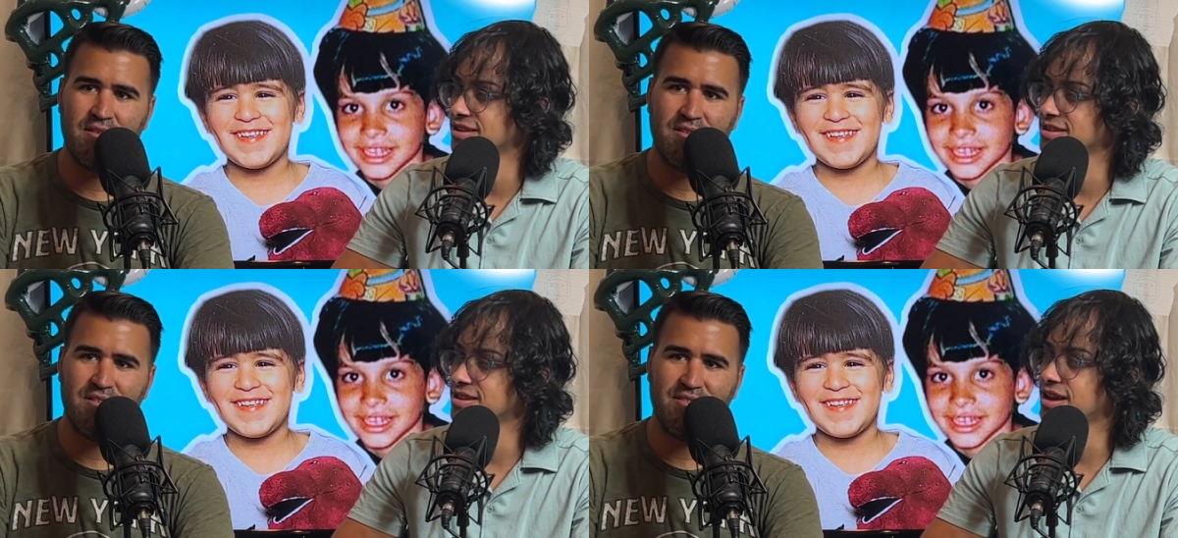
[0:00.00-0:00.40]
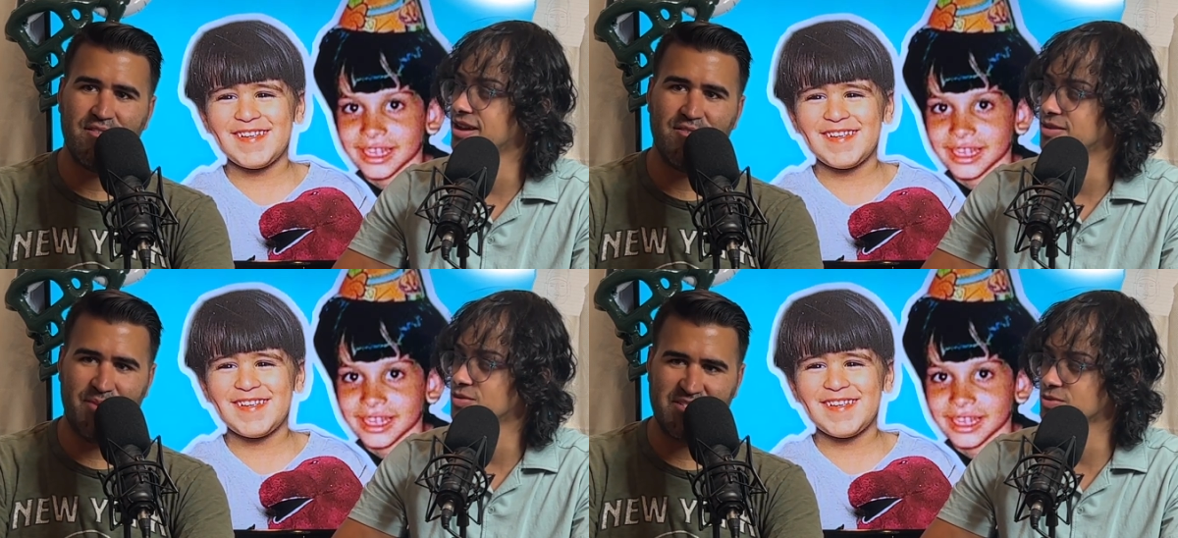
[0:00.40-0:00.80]
Speaker 1: Yeah.
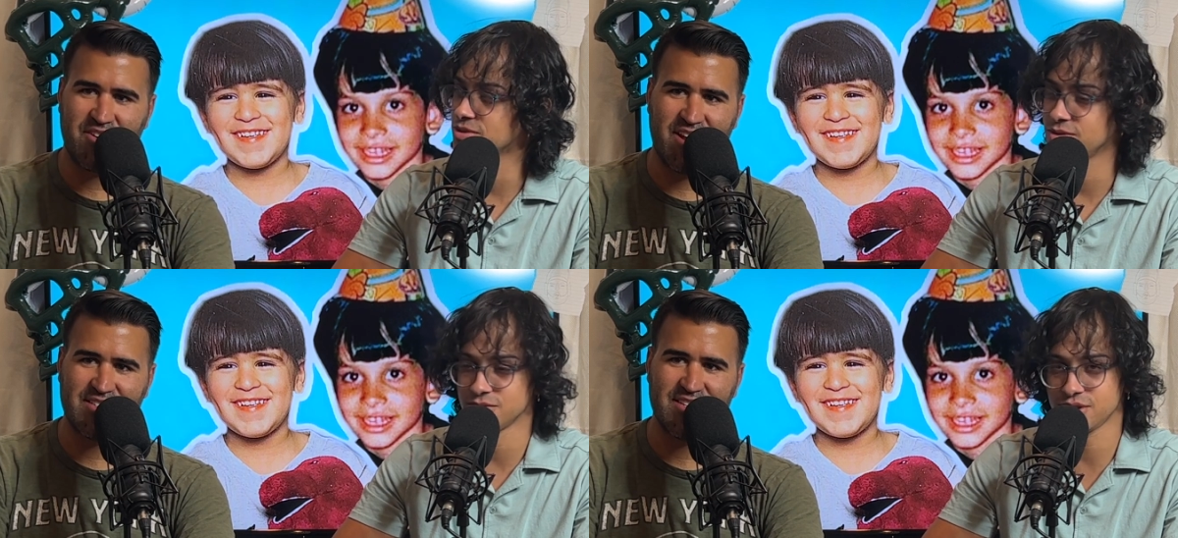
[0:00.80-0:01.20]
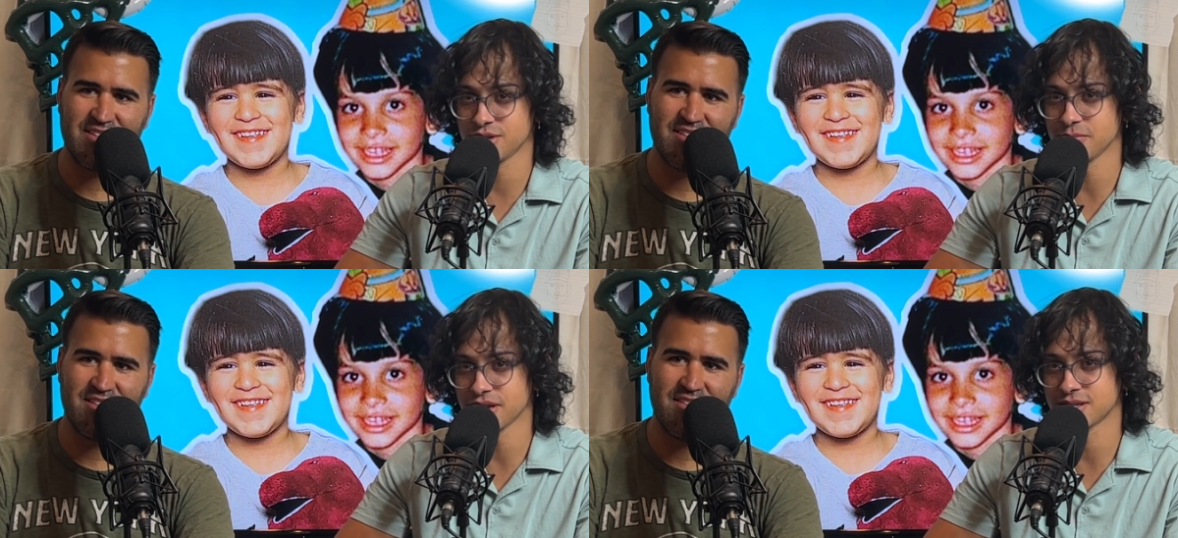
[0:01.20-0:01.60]
You're being sarcastic. Like, Is there
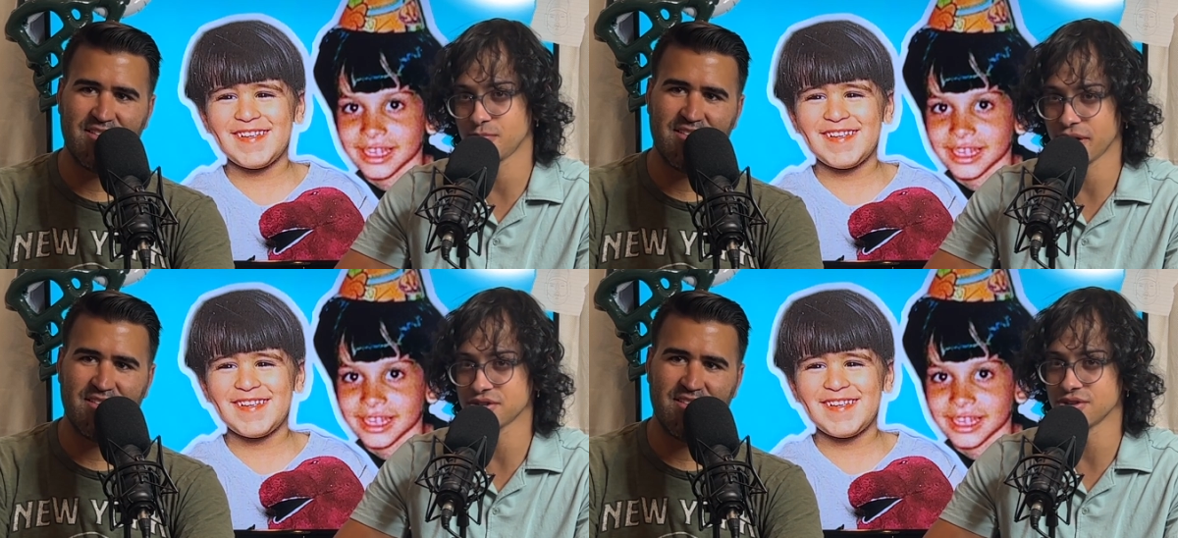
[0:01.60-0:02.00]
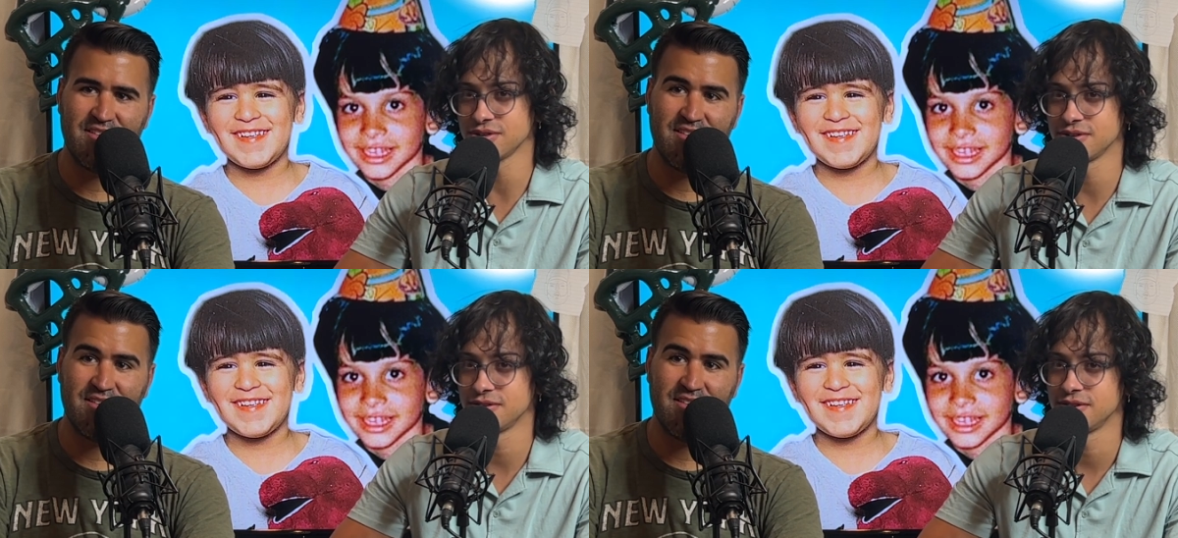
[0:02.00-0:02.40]
something special? Scar
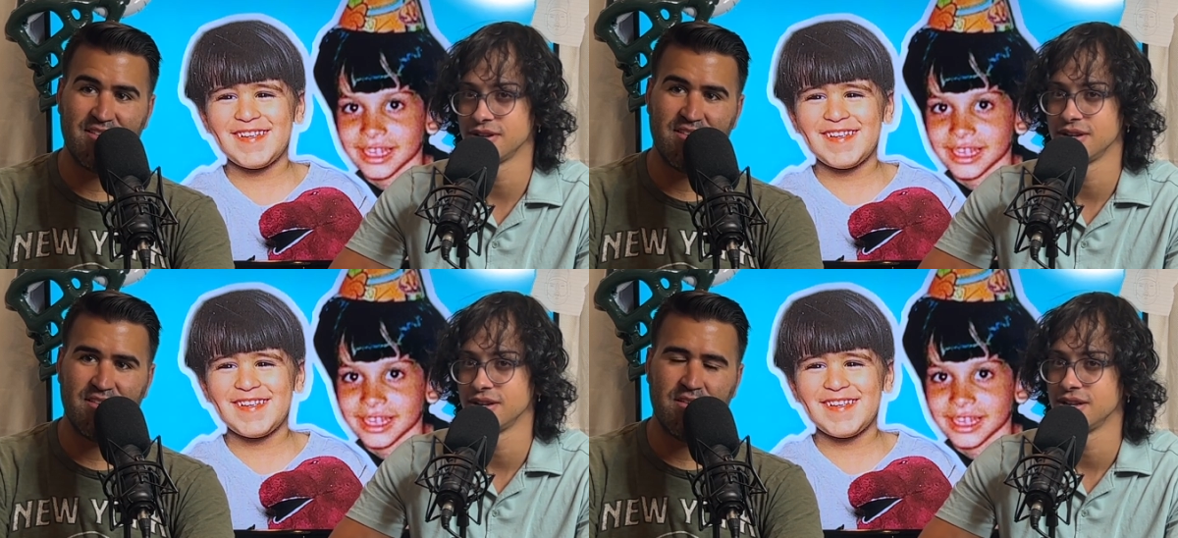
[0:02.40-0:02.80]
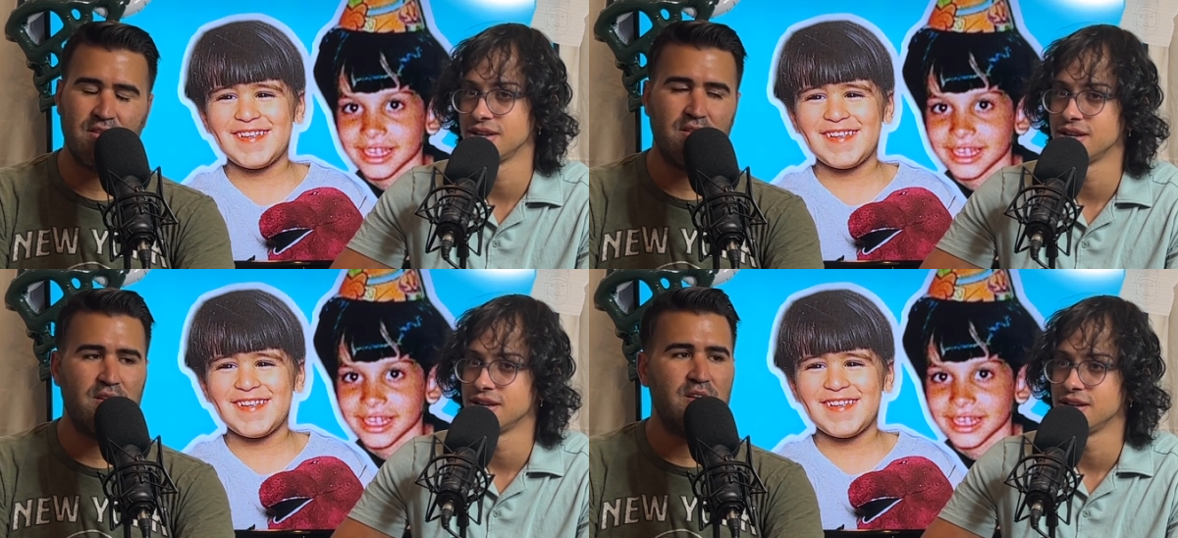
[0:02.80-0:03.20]
tissue?
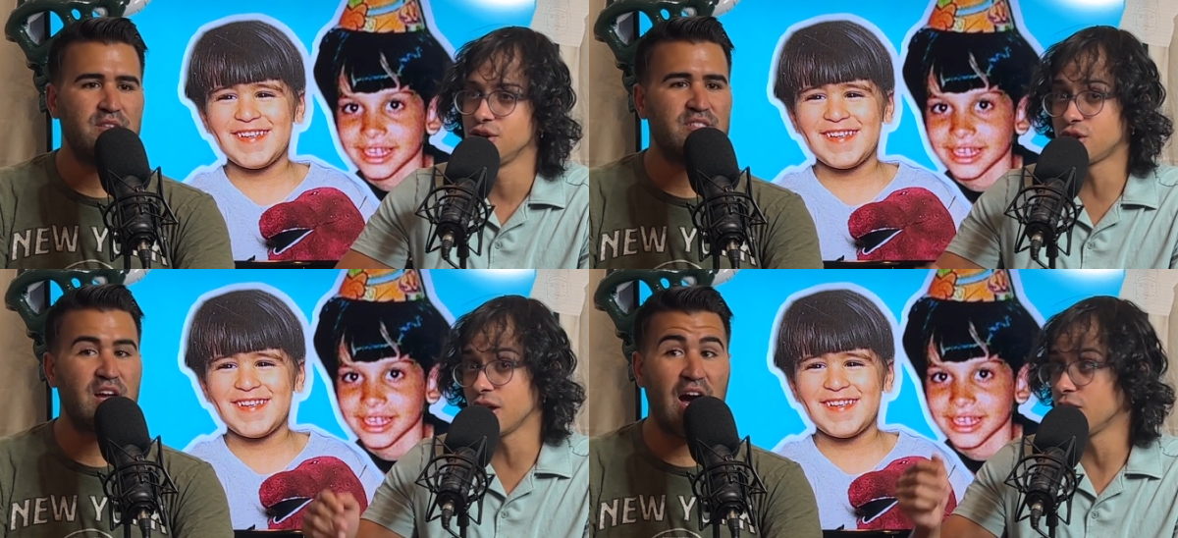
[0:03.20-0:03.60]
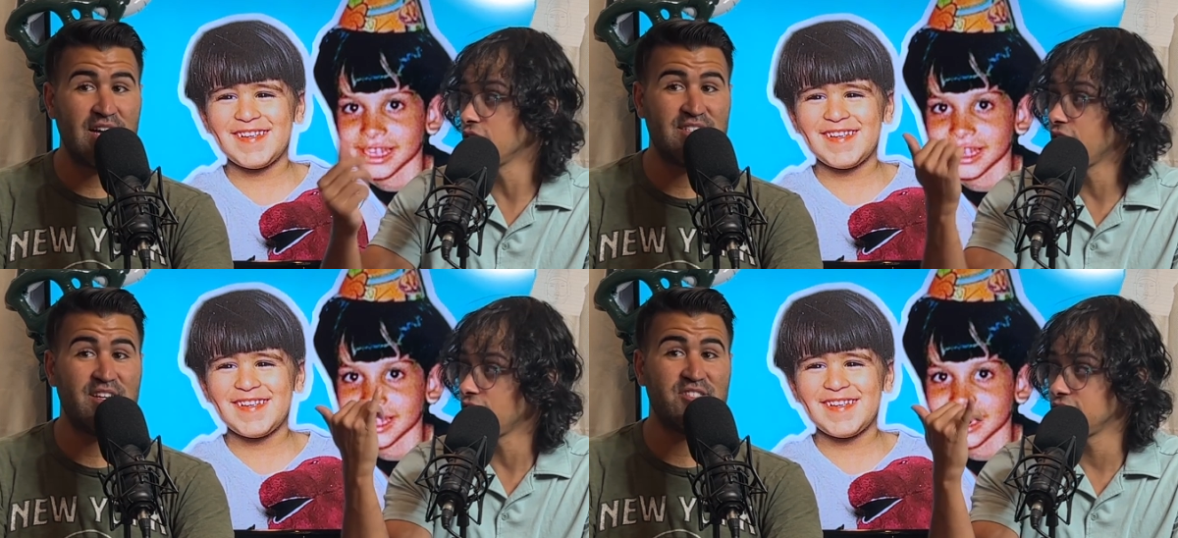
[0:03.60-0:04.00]
You scar
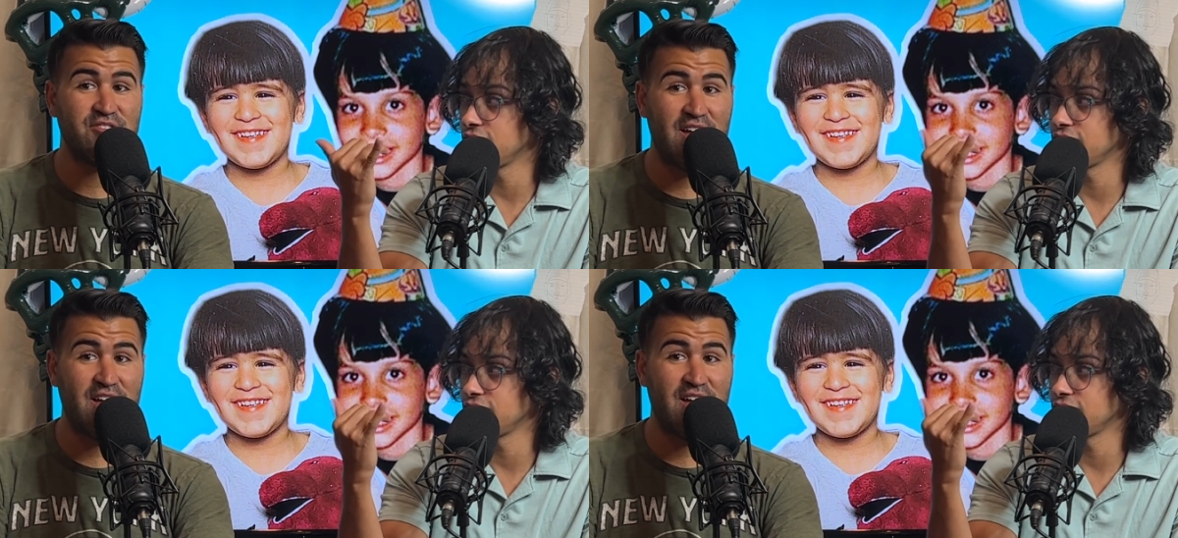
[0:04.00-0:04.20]
tissue